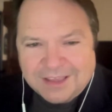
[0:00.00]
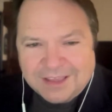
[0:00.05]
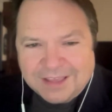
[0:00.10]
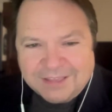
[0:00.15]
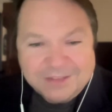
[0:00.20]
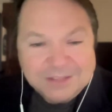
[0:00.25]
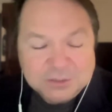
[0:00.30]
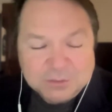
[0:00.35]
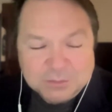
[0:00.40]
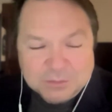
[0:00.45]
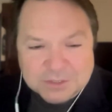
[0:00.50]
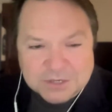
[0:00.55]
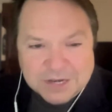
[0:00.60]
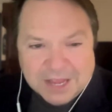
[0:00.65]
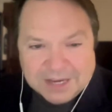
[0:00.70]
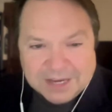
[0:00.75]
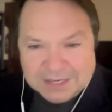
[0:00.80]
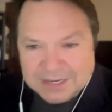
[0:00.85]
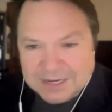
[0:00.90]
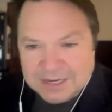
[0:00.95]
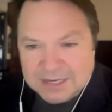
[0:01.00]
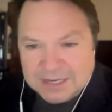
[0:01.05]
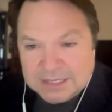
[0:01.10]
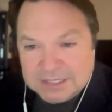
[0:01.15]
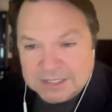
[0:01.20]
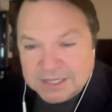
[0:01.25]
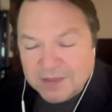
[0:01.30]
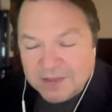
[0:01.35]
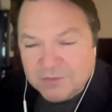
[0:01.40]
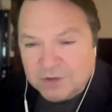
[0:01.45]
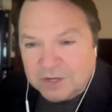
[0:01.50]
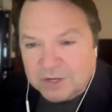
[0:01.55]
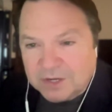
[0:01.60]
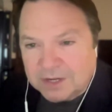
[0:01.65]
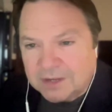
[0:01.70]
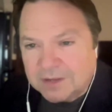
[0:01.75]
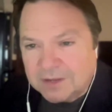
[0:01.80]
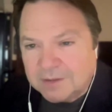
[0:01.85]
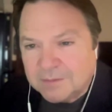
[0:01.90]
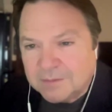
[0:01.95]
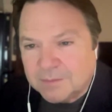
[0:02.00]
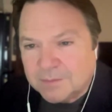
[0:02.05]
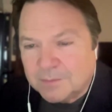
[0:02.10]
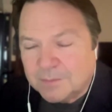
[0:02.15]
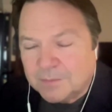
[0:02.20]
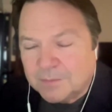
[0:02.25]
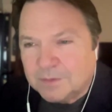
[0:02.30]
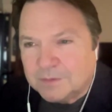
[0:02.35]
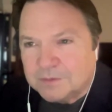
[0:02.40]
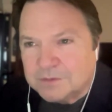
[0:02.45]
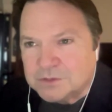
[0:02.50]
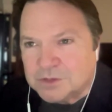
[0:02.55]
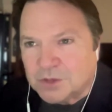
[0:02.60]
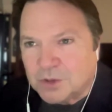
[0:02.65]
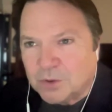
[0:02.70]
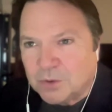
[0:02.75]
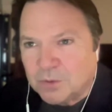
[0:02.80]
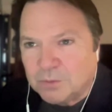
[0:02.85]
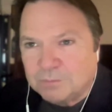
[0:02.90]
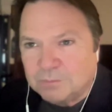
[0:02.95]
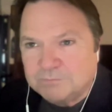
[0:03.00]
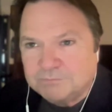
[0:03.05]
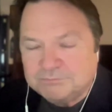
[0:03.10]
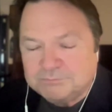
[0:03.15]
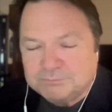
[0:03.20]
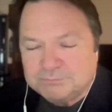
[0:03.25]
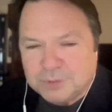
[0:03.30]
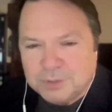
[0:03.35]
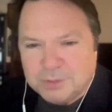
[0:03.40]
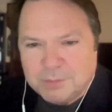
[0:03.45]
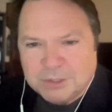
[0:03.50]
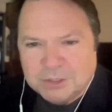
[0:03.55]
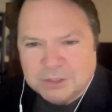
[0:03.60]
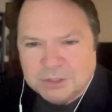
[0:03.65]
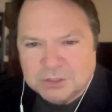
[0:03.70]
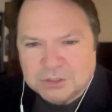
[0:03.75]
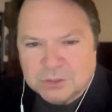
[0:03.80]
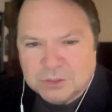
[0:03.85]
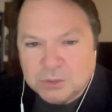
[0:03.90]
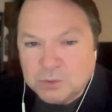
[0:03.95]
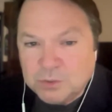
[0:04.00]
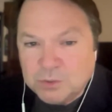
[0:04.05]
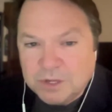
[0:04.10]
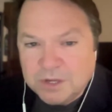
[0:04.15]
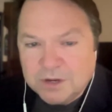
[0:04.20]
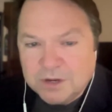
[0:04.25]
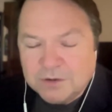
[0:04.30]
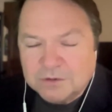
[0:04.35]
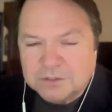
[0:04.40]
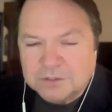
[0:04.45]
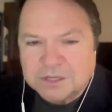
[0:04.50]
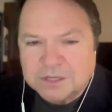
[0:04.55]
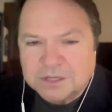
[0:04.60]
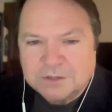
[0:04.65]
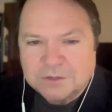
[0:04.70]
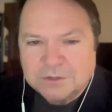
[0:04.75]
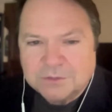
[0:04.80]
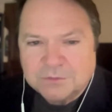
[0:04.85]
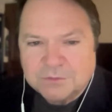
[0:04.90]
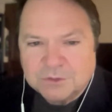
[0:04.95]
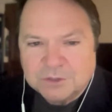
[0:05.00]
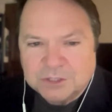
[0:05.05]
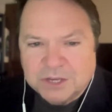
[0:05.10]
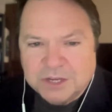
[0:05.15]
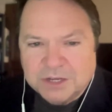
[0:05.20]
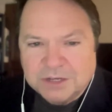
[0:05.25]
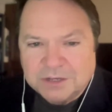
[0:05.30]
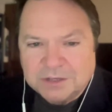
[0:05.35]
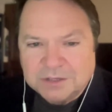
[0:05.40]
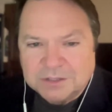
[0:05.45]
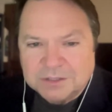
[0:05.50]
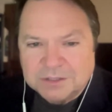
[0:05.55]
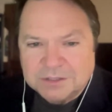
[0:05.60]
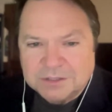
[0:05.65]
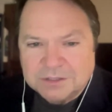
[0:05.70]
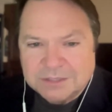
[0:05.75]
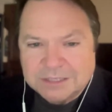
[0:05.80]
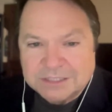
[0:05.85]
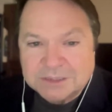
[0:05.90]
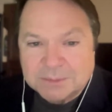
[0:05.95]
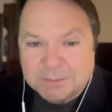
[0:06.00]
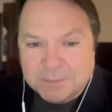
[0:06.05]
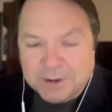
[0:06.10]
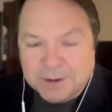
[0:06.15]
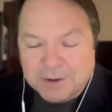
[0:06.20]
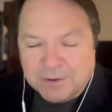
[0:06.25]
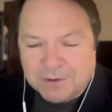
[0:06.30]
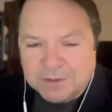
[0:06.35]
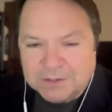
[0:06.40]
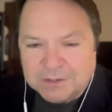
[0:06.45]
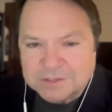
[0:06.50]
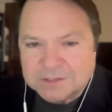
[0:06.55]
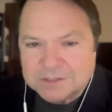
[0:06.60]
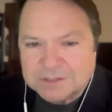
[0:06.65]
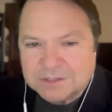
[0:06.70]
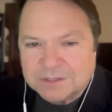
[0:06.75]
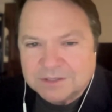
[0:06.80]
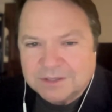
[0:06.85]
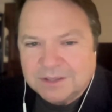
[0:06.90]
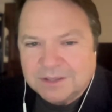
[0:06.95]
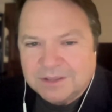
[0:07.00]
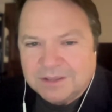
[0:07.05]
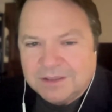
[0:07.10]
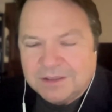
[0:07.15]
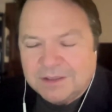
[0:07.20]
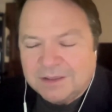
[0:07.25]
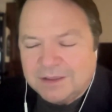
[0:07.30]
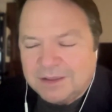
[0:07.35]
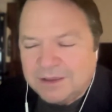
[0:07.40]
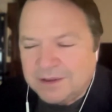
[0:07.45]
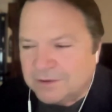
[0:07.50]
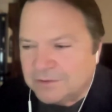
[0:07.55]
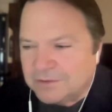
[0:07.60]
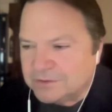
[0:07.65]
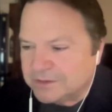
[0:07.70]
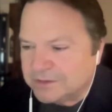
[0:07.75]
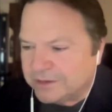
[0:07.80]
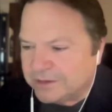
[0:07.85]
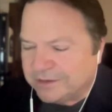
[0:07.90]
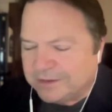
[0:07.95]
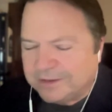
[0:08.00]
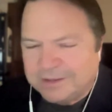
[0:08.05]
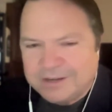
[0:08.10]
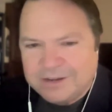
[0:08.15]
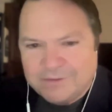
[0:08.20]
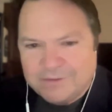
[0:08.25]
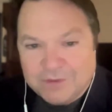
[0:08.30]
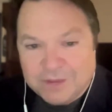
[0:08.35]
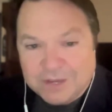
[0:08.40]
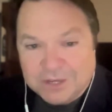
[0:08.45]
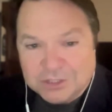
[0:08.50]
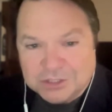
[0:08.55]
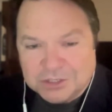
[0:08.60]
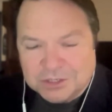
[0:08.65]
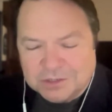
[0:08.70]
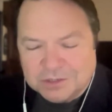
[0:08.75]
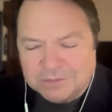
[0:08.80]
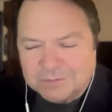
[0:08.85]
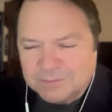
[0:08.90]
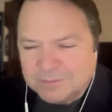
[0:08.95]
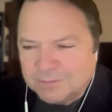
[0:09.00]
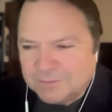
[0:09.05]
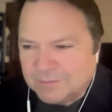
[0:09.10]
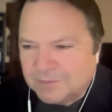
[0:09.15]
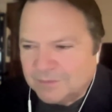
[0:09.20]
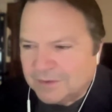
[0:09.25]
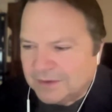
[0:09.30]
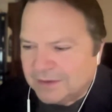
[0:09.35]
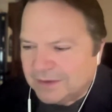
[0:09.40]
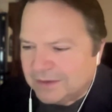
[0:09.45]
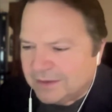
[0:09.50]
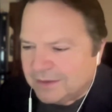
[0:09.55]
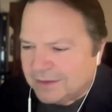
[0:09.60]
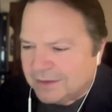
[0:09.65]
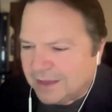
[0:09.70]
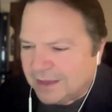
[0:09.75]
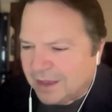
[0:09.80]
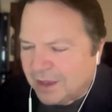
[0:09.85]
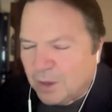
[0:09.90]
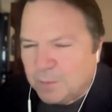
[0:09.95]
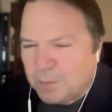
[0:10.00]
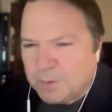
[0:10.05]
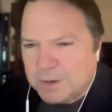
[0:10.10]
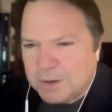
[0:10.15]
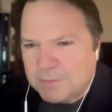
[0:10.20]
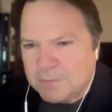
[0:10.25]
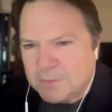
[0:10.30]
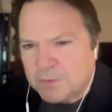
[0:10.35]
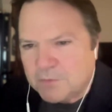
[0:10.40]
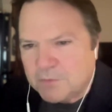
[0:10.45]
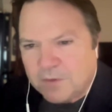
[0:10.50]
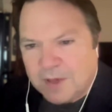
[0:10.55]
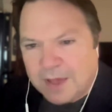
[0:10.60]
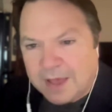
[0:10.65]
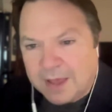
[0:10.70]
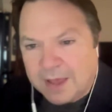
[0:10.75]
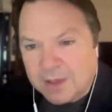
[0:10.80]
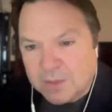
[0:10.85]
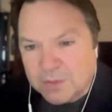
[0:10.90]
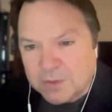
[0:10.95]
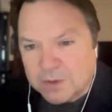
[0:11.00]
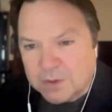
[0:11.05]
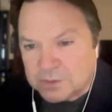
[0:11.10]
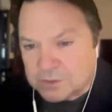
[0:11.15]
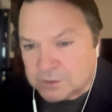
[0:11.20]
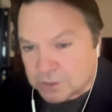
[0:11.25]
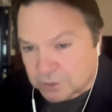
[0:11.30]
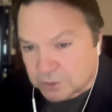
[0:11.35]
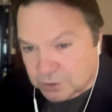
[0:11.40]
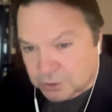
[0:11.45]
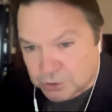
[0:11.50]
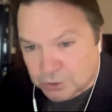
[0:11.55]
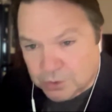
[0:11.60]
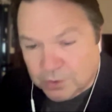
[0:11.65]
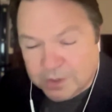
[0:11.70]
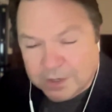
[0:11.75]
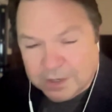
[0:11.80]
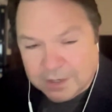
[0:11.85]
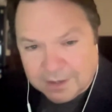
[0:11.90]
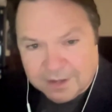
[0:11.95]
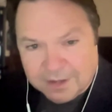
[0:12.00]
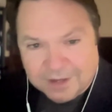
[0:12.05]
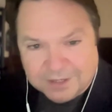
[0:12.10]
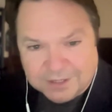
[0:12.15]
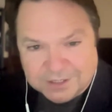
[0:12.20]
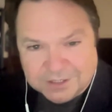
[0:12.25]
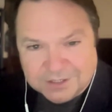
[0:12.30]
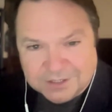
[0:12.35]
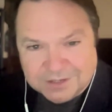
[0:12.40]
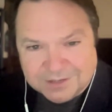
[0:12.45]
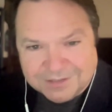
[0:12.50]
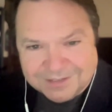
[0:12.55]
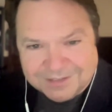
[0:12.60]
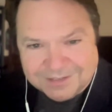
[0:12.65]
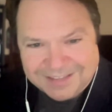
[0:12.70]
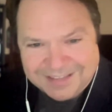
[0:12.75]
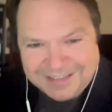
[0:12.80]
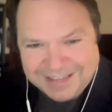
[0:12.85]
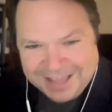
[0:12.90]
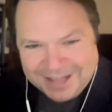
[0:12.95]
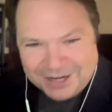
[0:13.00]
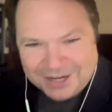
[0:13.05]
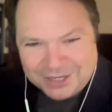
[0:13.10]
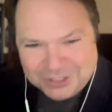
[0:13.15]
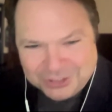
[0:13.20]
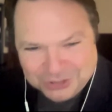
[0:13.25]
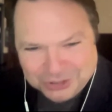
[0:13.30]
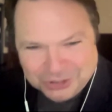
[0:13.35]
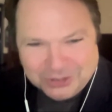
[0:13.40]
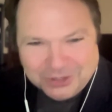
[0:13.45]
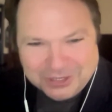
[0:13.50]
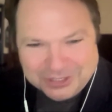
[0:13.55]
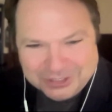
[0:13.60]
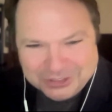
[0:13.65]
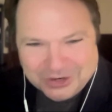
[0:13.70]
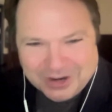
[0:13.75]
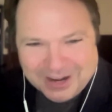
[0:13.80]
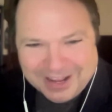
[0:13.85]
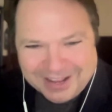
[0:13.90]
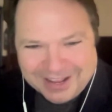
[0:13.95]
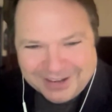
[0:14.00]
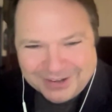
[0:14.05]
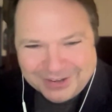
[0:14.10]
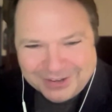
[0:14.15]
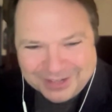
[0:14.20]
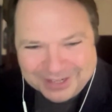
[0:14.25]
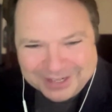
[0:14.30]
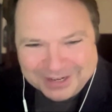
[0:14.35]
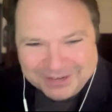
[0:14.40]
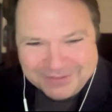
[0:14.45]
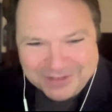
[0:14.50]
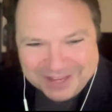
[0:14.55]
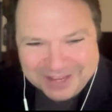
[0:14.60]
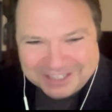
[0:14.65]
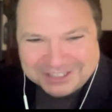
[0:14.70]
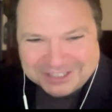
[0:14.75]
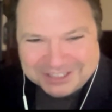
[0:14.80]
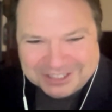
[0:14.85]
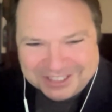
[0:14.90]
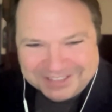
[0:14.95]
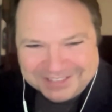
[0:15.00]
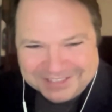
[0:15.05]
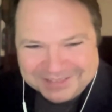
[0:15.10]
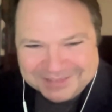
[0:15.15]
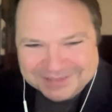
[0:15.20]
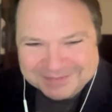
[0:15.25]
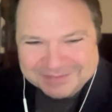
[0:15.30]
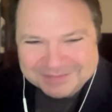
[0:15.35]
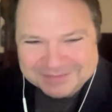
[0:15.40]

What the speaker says: And this was 1970. So pretty much 2 years into Virginia's disappearance, here's an eviction. I open up the file, there's a jury list. He had a jury trial on an eviction.